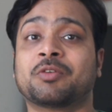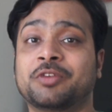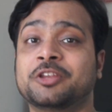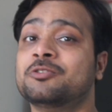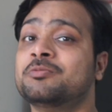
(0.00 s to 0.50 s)

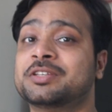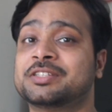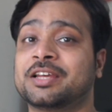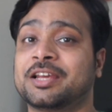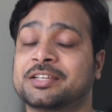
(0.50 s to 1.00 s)
We do
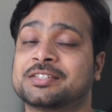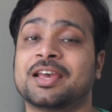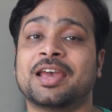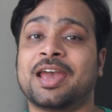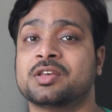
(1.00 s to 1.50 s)
mistakes.
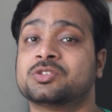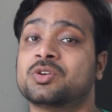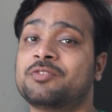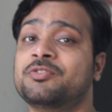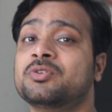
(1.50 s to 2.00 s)
So
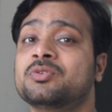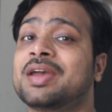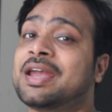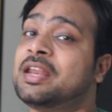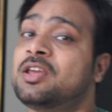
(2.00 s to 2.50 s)
if you do
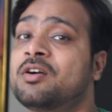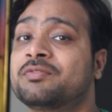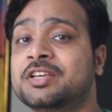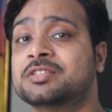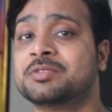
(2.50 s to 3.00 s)
any of
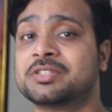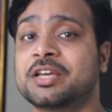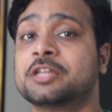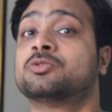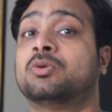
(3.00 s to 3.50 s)
these
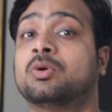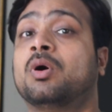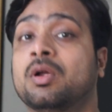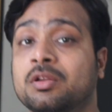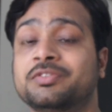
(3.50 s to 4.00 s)
mistakes or
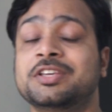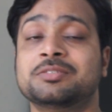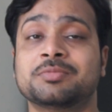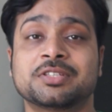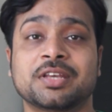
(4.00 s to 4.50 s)
all of
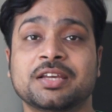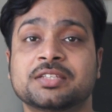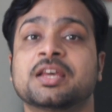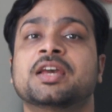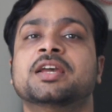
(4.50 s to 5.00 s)
these mistakes,
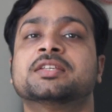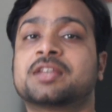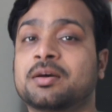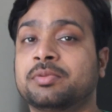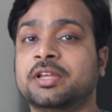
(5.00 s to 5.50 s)
it's
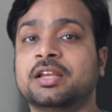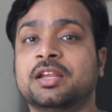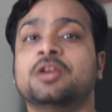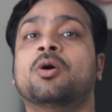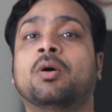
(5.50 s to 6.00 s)

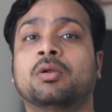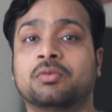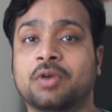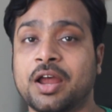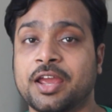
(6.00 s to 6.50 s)
completely
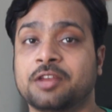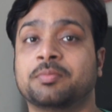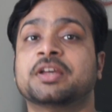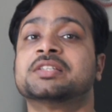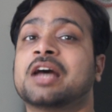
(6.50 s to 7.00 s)
alright,
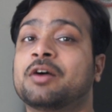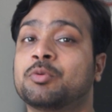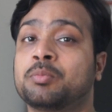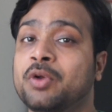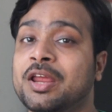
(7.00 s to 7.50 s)
because our
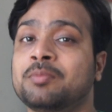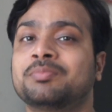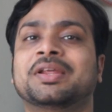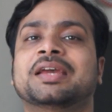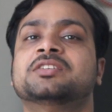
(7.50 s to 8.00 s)
brain
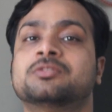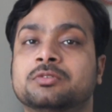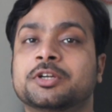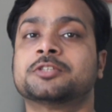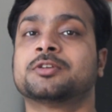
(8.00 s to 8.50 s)
plays
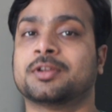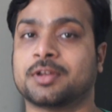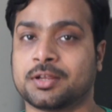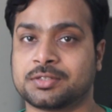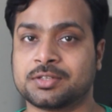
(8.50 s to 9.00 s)
tricks on
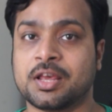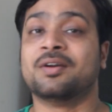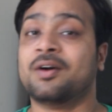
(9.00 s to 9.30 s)
us.